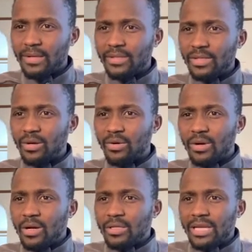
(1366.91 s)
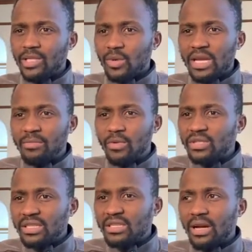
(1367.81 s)
So that's why in
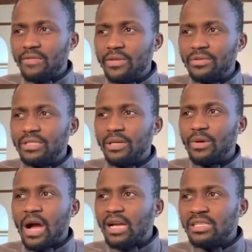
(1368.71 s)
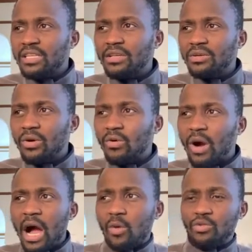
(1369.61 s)
most interviews they will ask you,
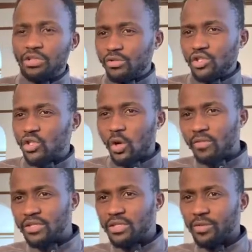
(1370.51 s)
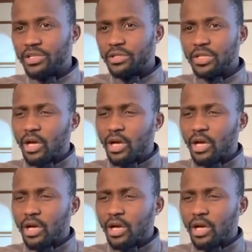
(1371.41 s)
oh, how would you solve this question?